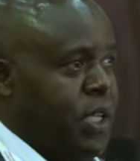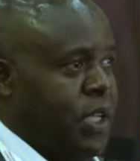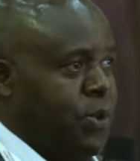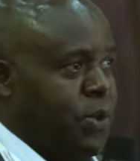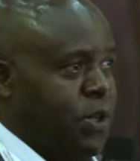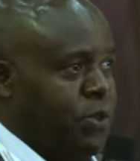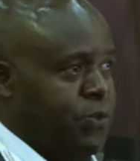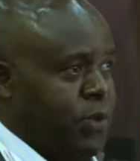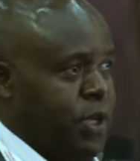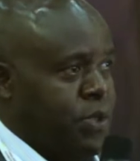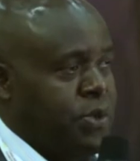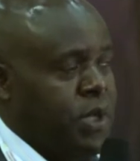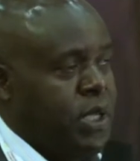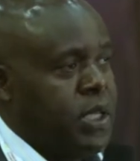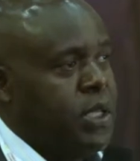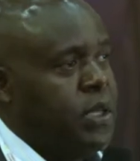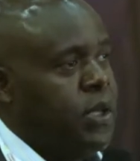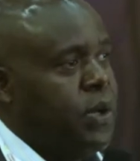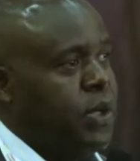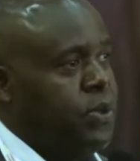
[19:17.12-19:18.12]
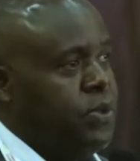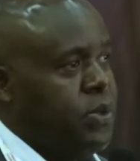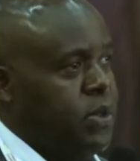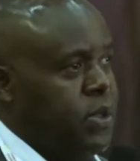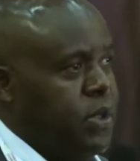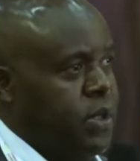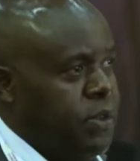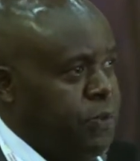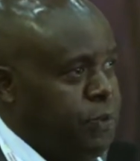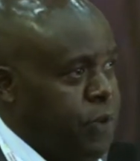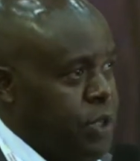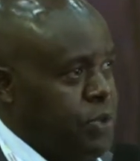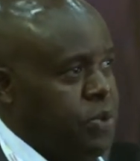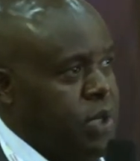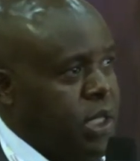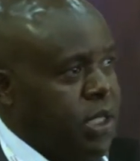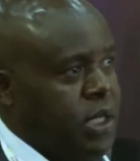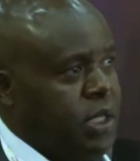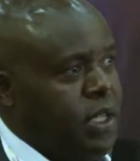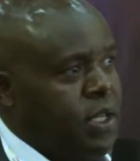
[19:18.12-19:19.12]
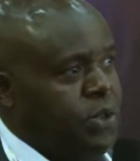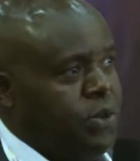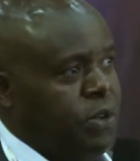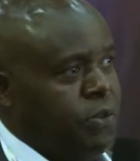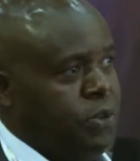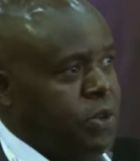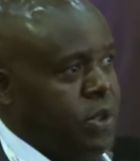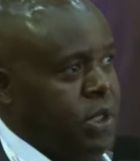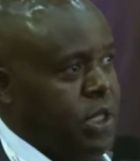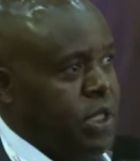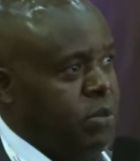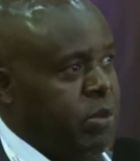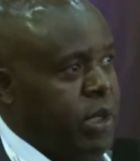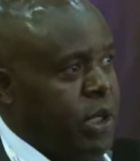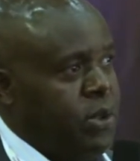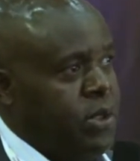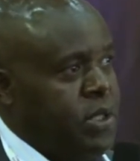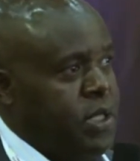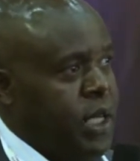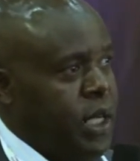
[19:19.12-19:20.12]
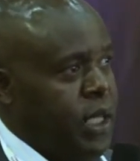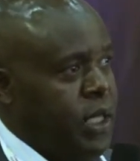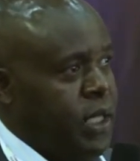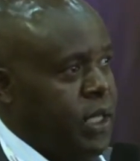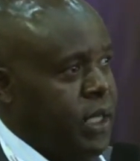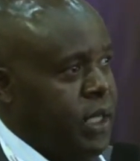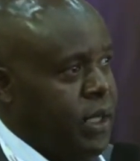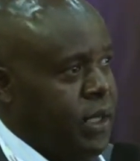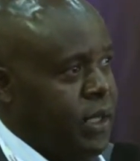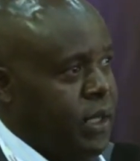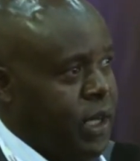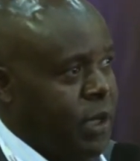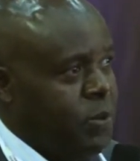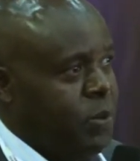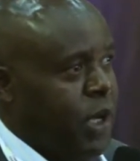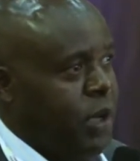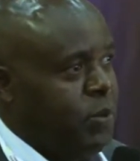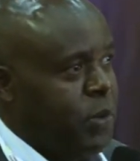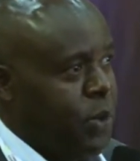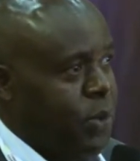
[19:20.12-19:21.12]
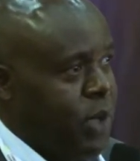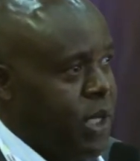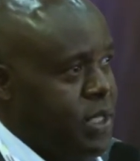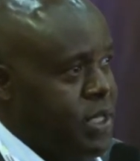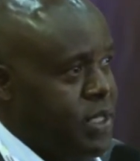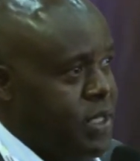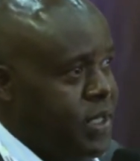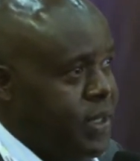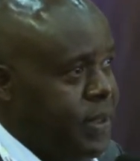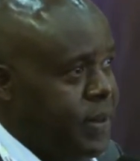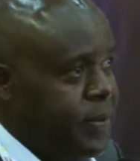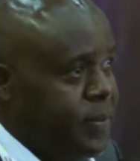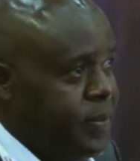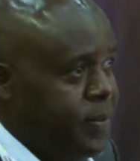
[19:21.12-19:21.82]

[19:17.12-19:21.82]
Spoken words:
the new infrastructure that you have talked about and the upcoming ones?